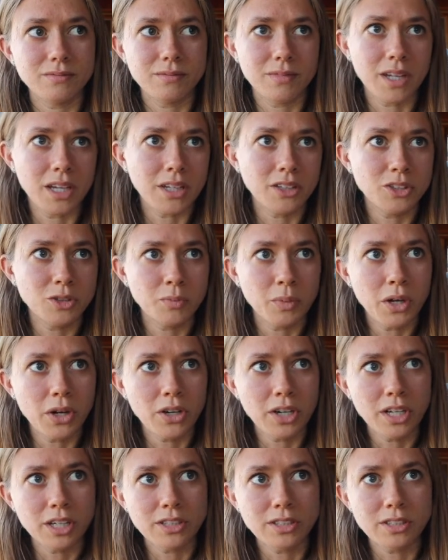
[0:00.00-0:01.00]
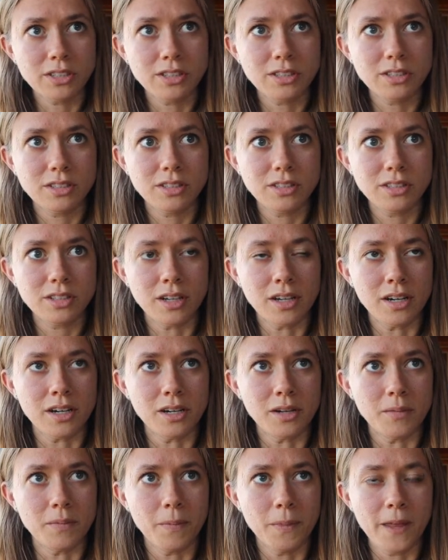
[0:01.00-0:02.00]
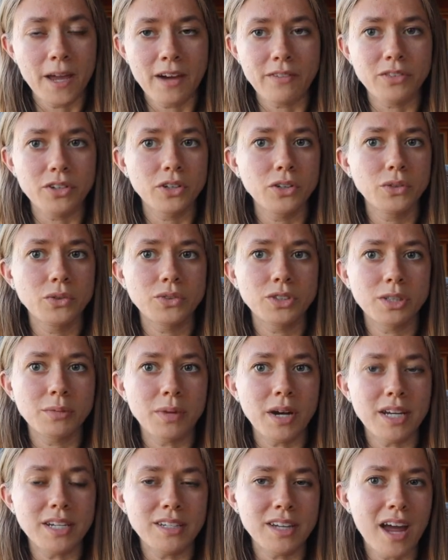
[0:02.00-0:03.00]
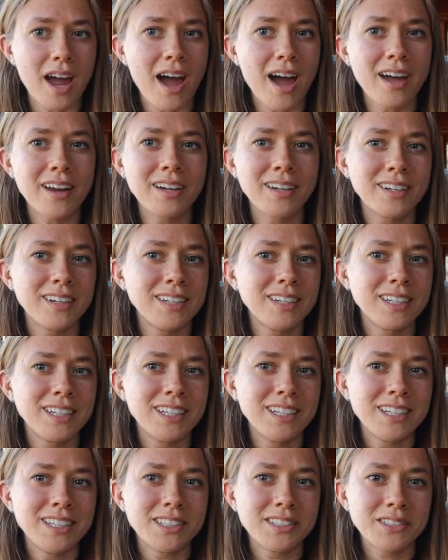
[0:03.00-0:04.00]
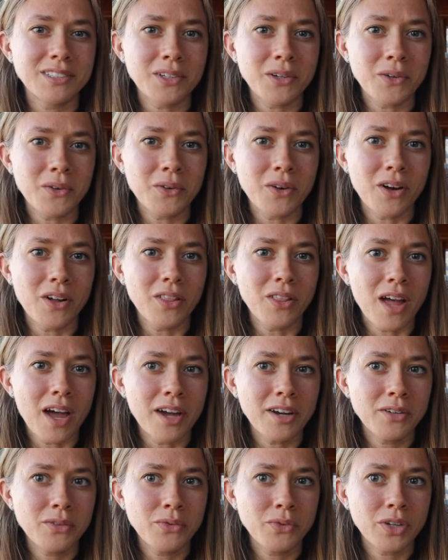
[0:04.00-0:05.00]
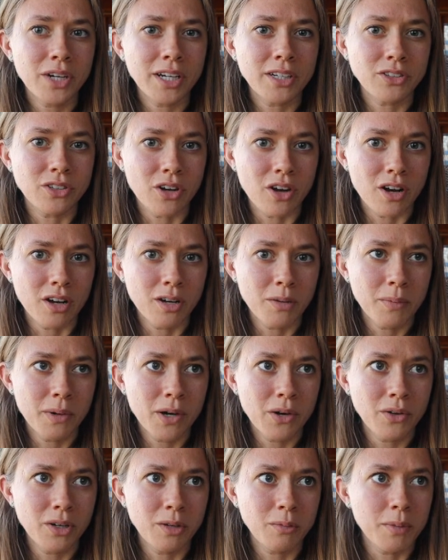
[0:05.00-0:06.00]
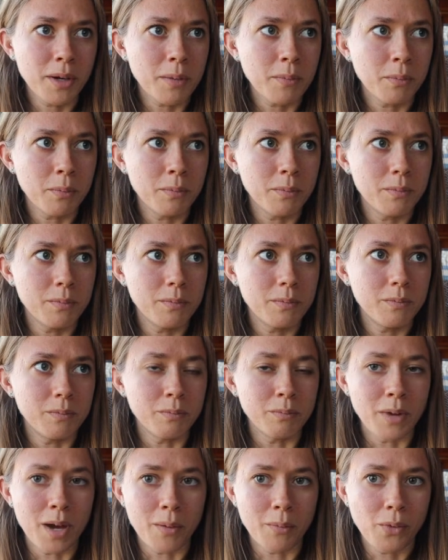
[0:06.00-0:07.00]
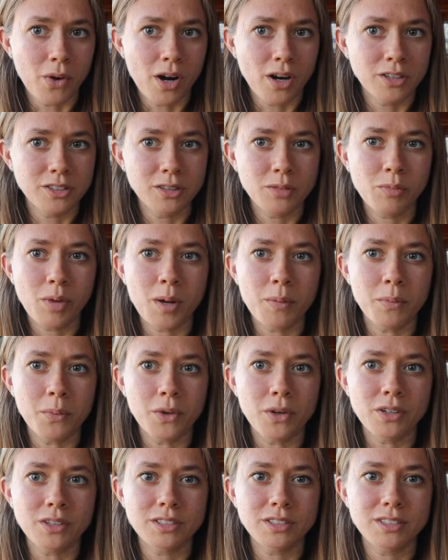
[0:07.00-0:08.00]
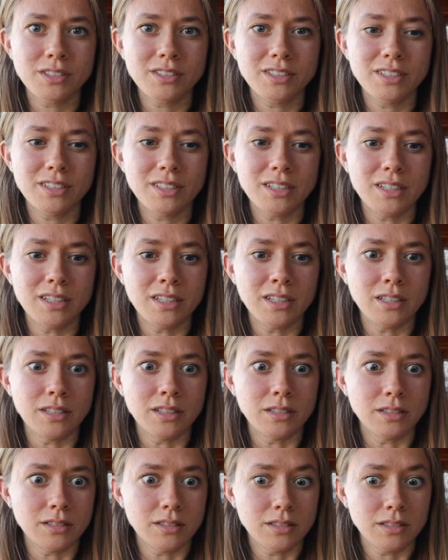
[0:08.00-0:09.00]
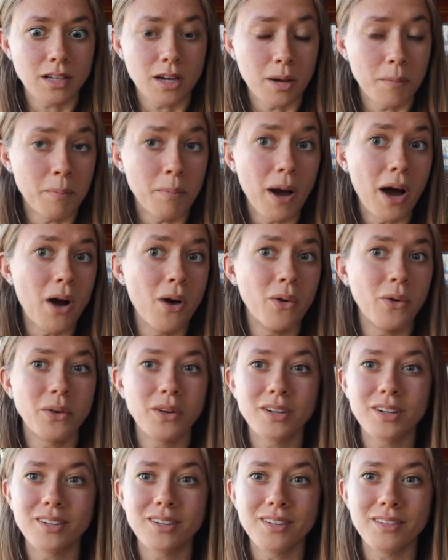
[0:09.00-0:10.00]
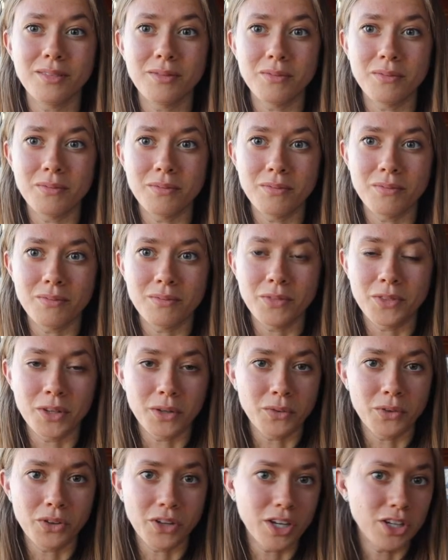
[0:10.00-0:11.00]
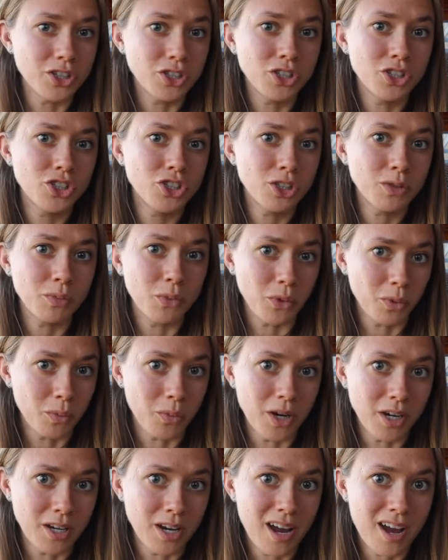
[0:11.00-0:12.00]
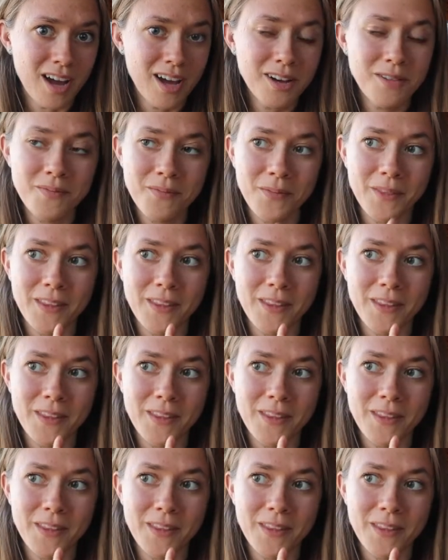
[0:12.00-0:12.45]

experienced after losing my dad. So a lot of what I talk about in my memoirs and my books is about the relationship with my dad.